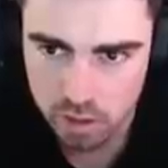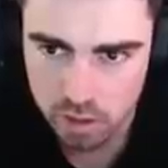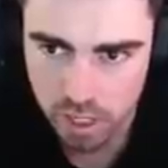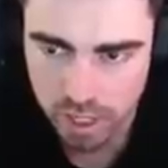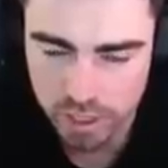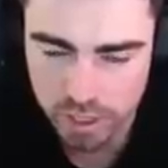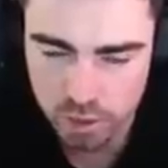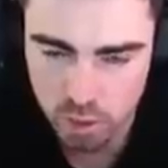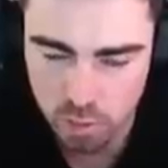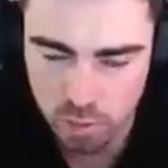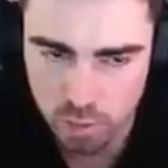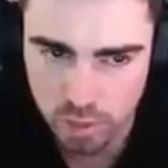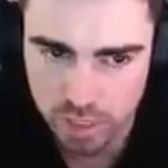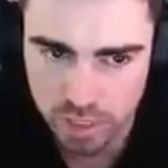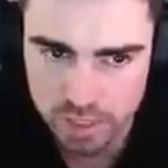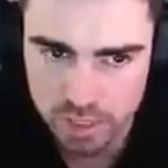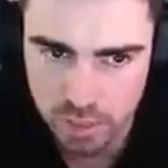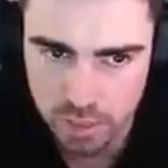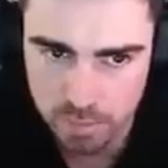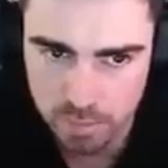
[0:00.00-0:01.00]
Ezreal
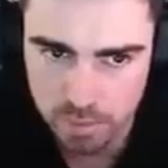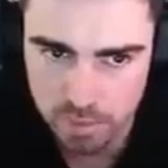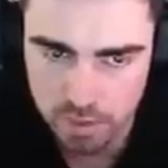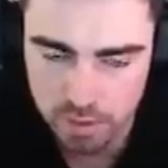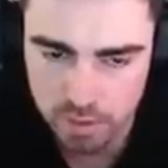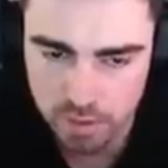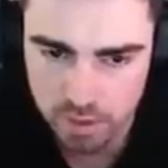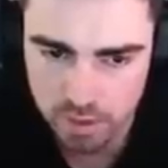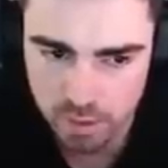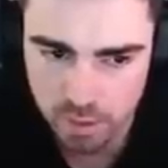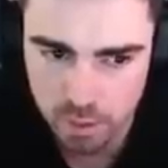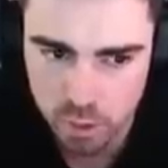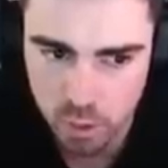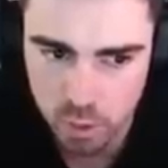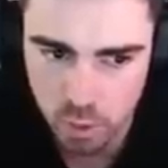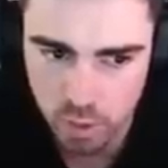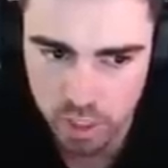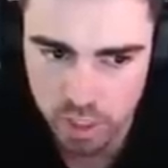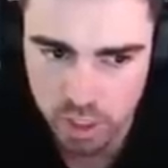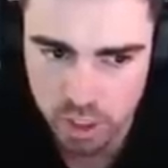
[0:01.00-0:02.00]
picks up the
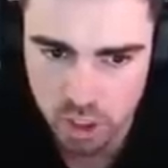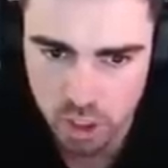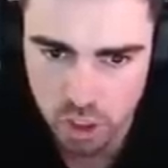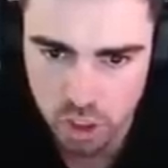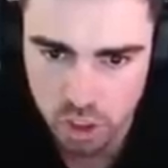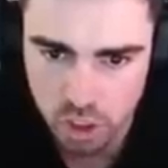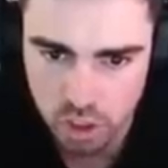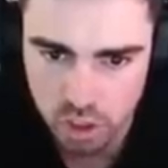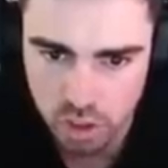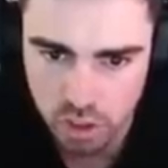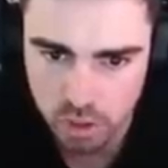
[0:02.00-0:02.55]
Twitch.